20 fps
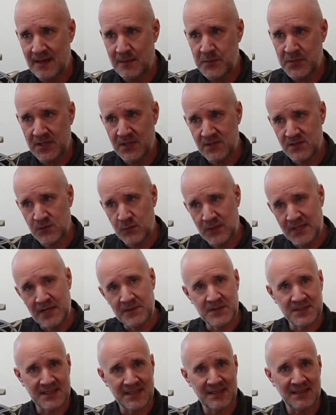because
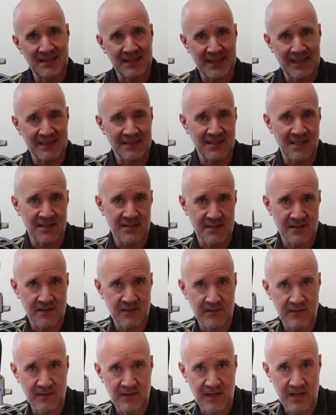whatever didn't get
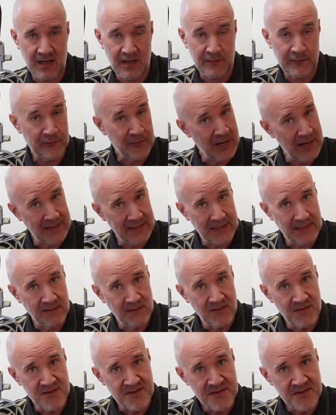done Friday